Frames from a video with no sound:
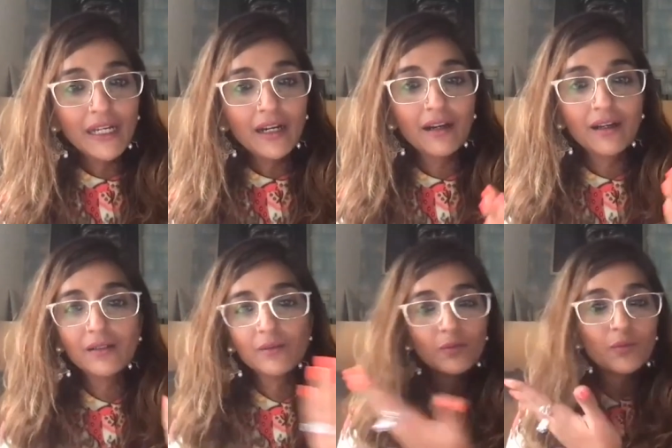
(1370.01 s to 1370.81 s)

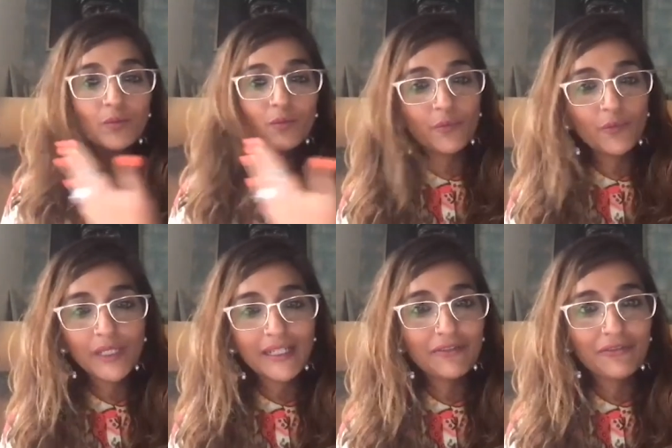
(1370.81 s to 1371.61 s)
Uh, we
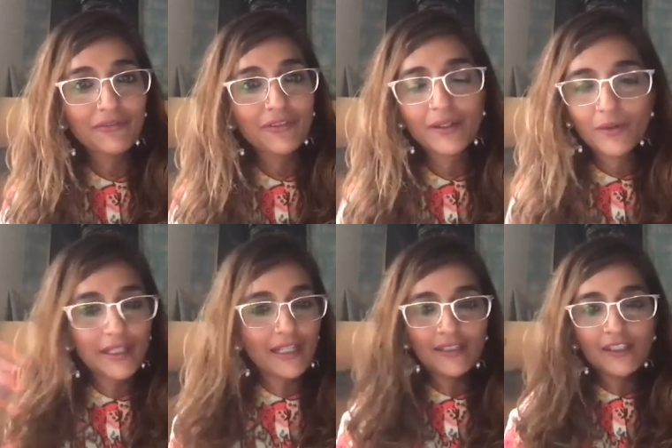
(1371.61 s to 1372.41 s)
live
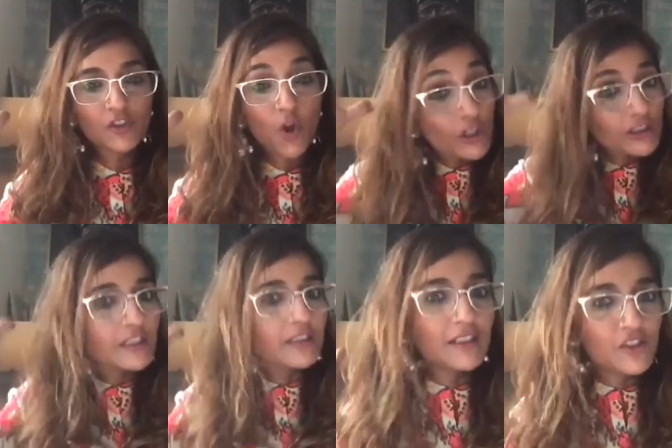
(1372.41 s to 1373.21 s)
in this
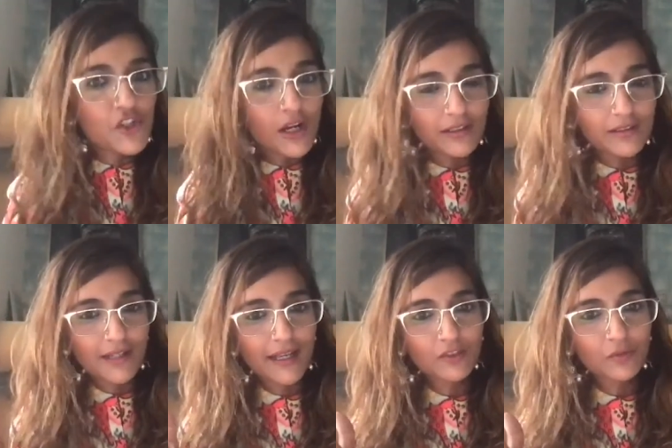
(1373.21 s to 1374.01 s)
concrete jungle,
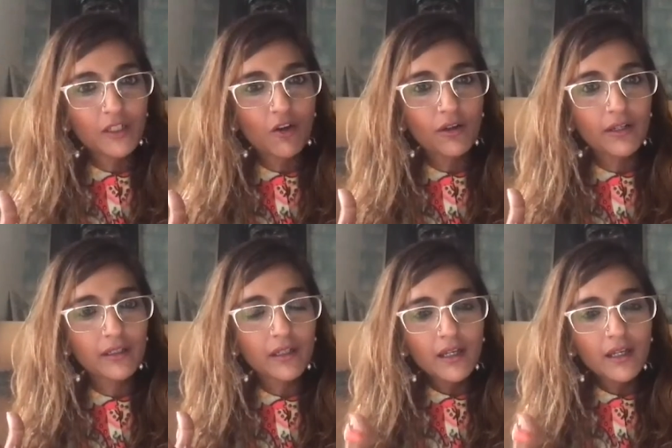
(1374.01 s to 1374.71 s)
as we call it,